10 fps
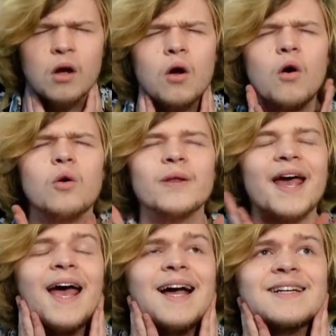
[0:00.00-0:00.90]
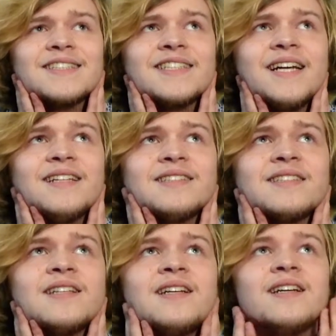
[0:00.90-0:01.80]
gold accents.
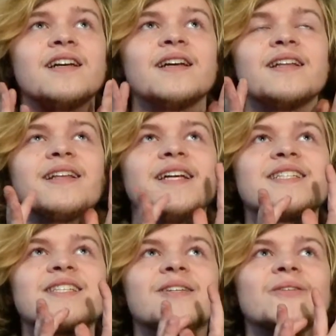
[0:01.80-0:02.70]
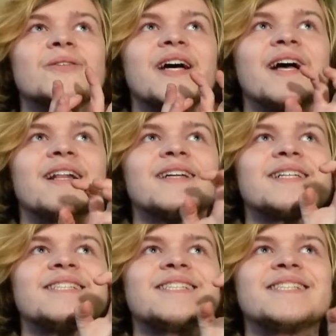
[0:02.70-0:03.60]
It's so
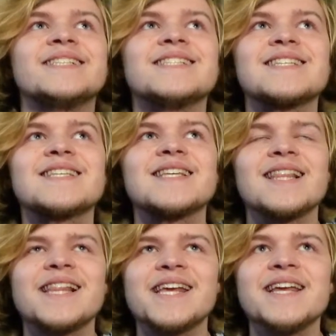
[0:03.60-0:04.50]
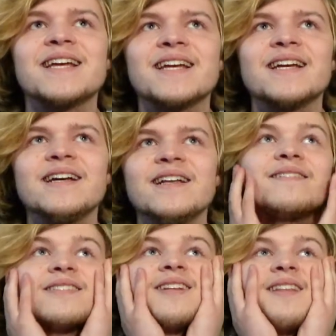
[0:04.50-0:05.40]
elegant and sleek.
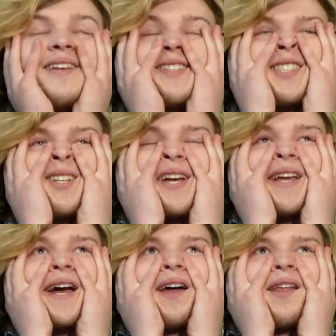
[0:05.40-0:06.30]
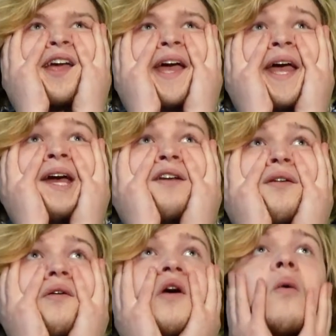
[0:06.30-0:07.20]
There's nothing sticking out of the
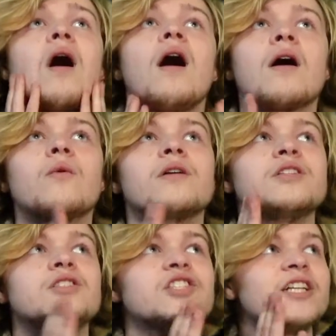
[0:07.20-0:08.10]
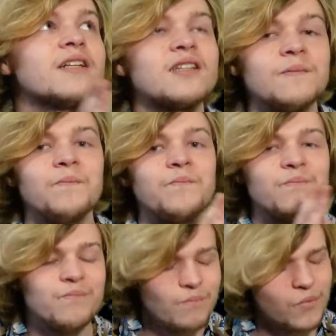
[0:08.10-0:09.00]
handle, no awkward shit to
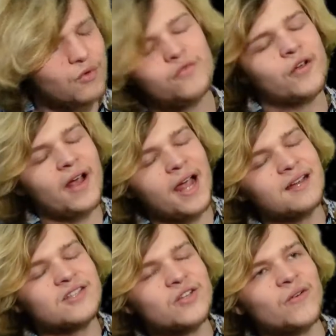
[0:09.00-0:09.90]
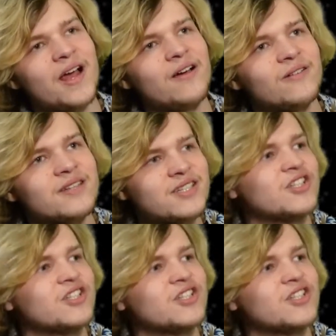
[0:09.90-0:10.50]
move your hands around. It's